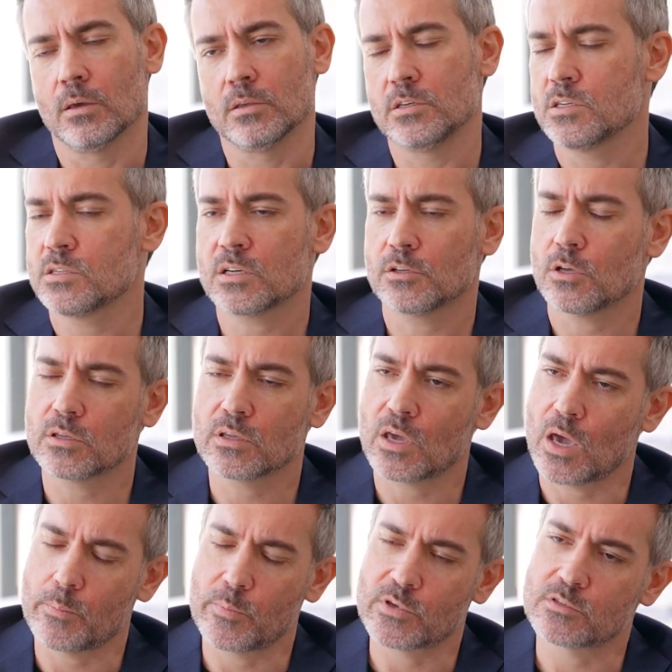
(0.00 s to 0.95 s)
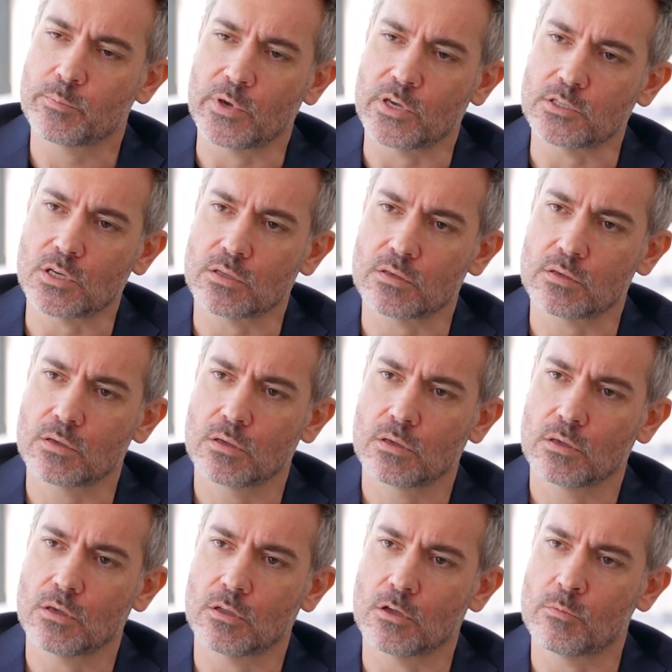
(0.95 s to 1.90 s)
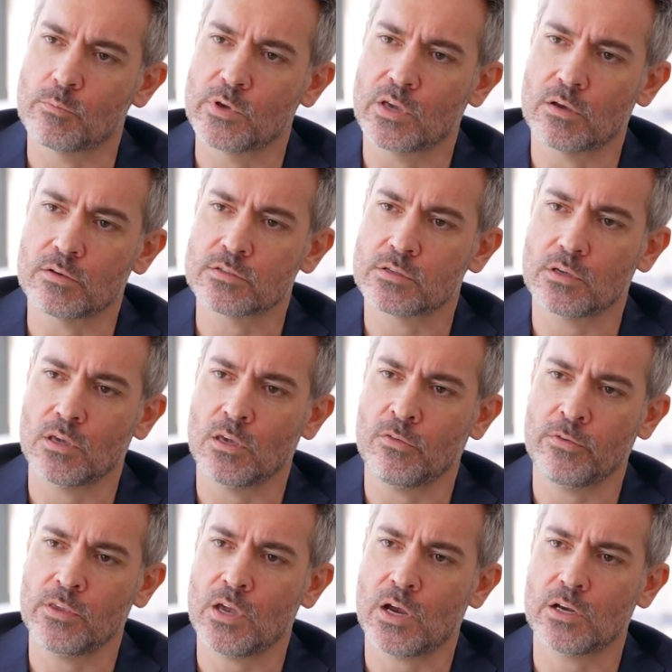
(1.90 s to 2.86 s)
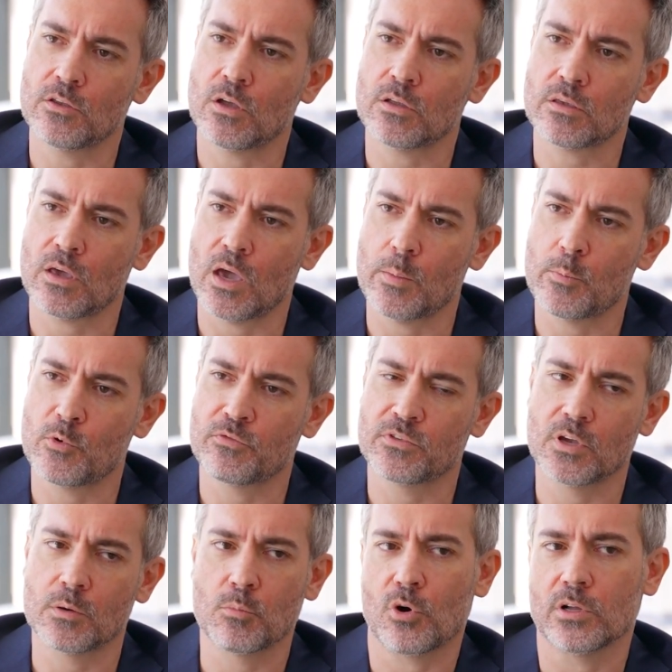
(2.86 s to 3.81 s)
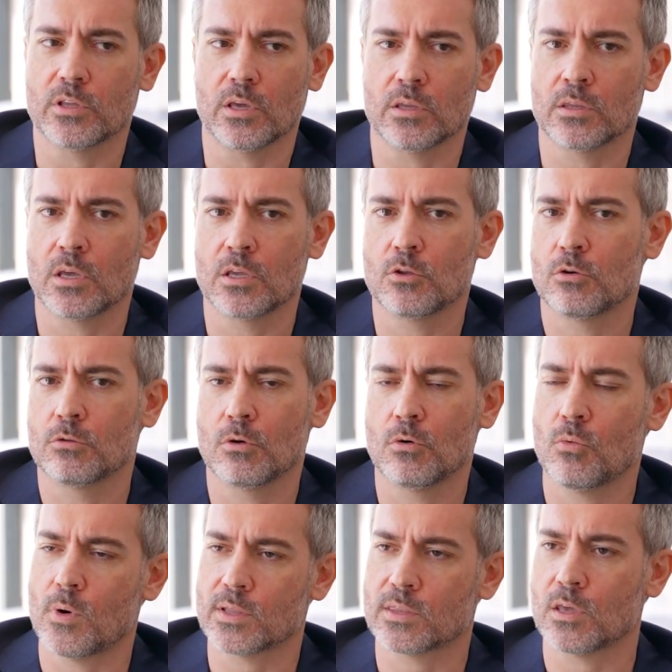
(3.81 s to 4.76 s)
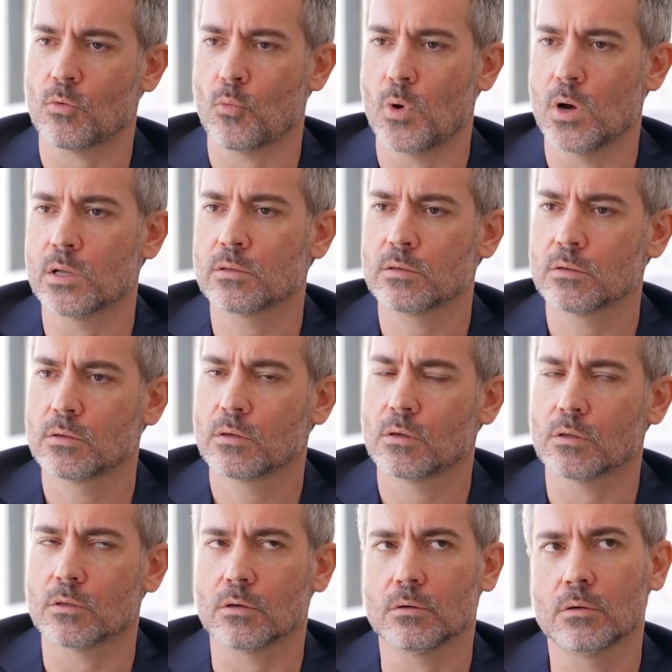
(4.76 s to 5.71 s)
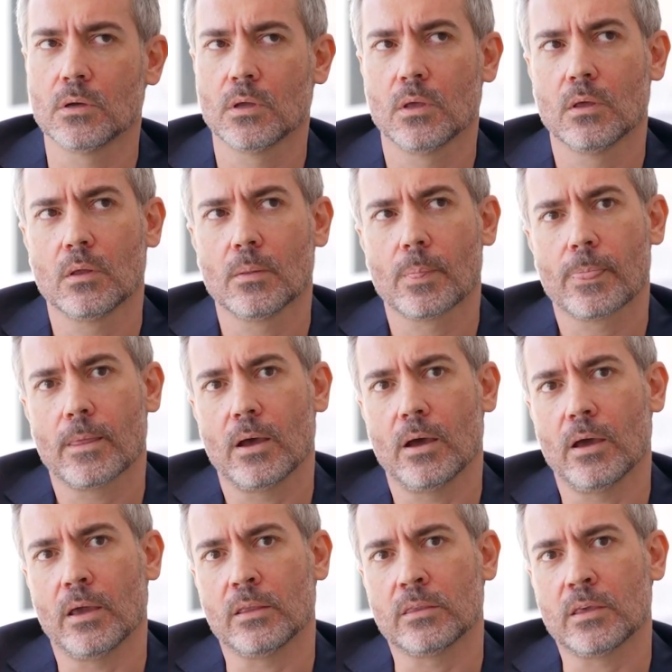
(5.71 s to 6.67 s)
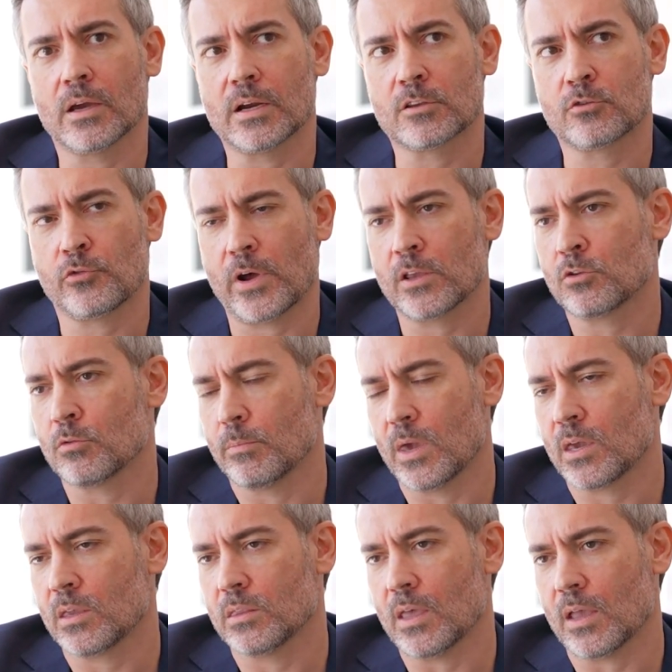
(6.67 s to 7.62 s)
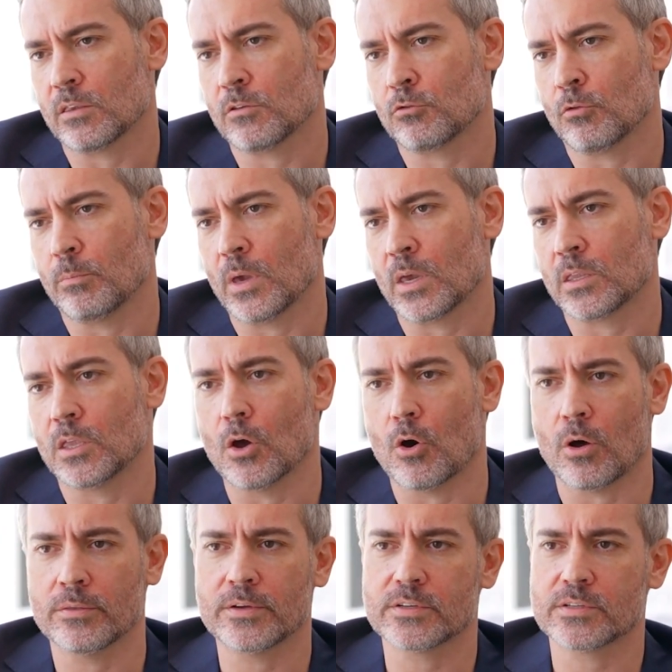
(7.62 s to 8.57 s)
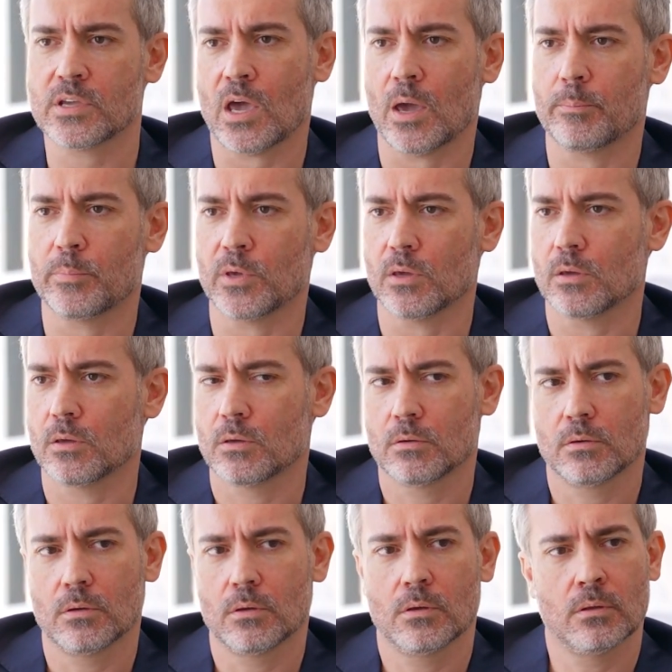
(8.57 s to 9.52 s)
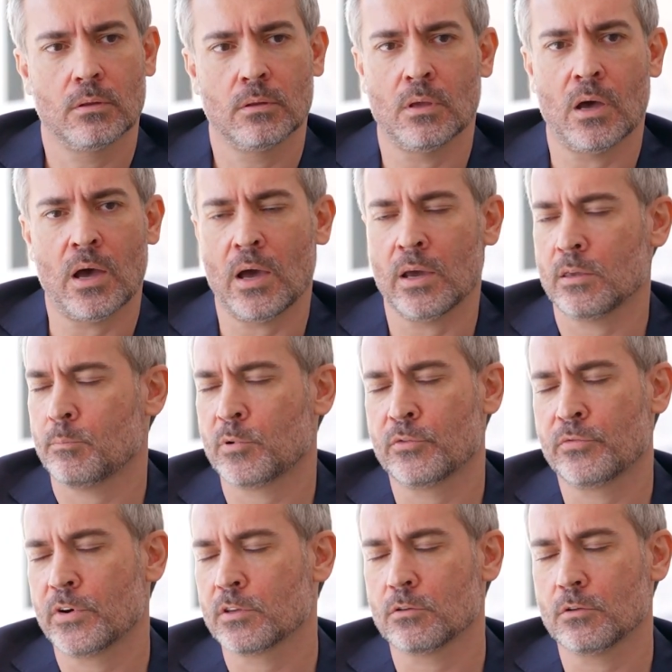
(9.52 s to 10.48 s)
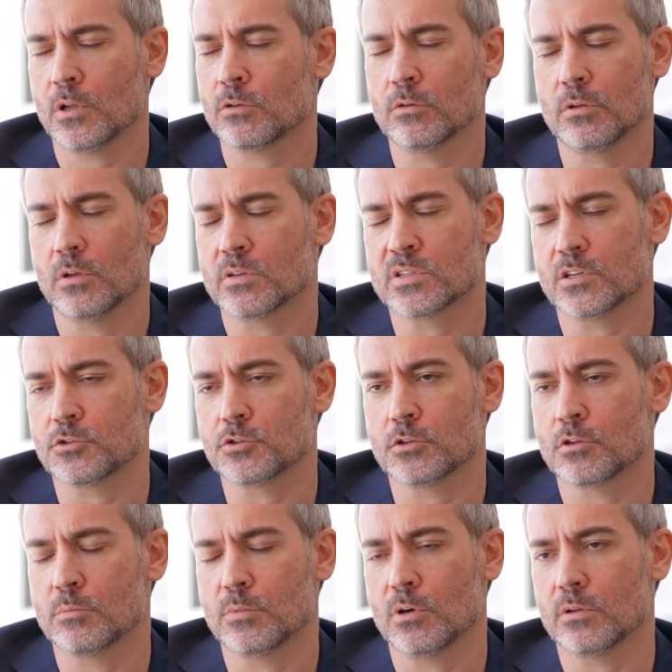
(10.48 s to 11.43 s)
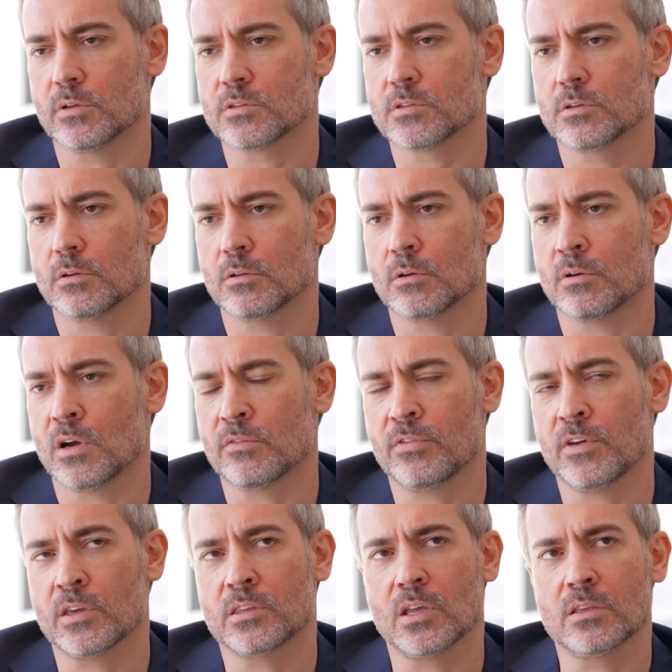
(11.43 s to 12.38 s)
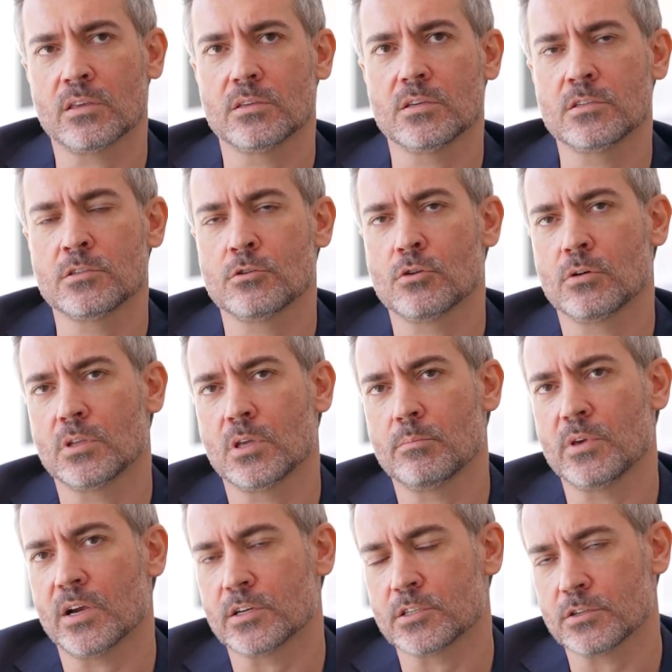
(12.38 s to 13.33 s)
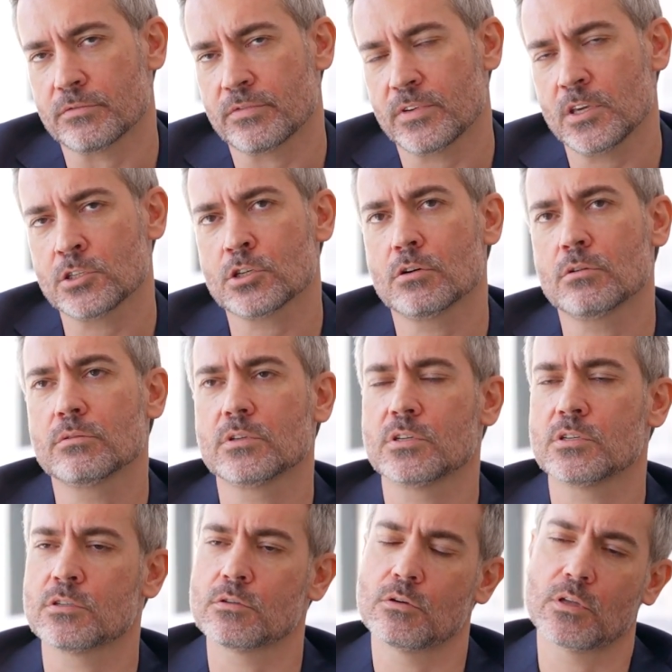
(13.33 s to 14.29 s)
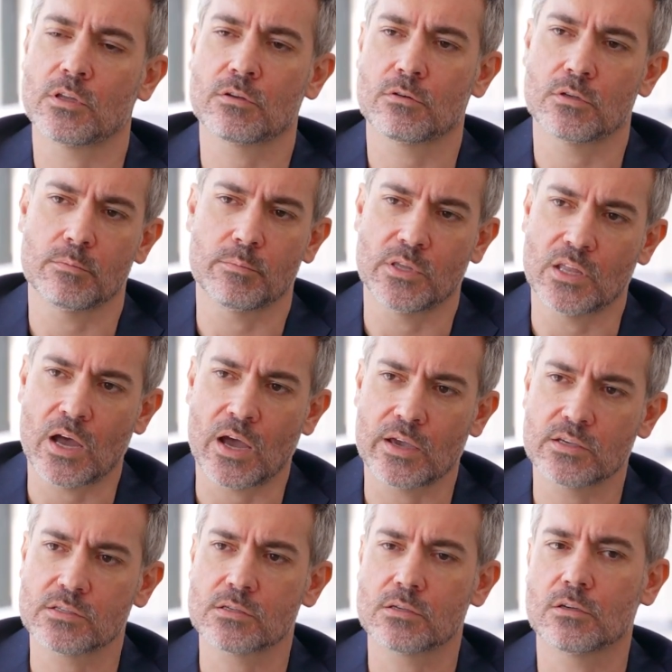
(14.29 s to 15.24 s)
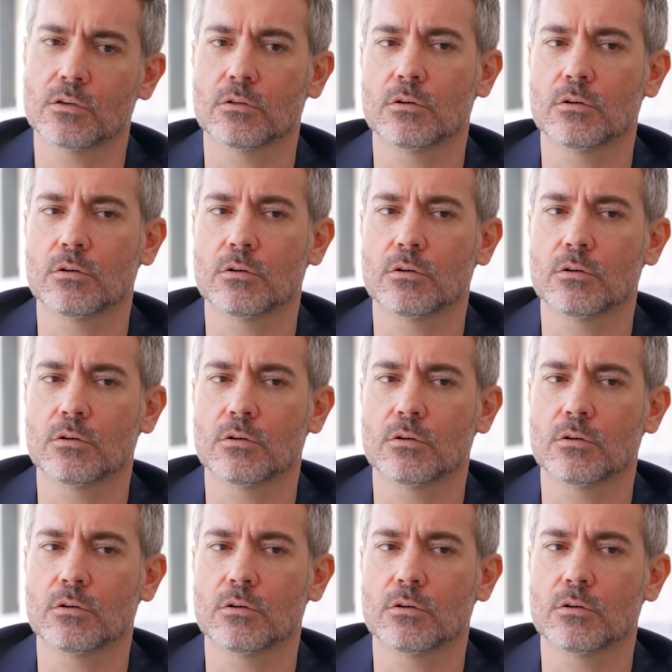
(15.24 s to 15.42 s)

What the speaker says: These are not the happiest patients, because if they are not happy with their body and they don't know what they want, and they are trying to make the others happy, I prefer not to do surgery, to be honest. I think that this is going to be artificial, this is not going to be nice,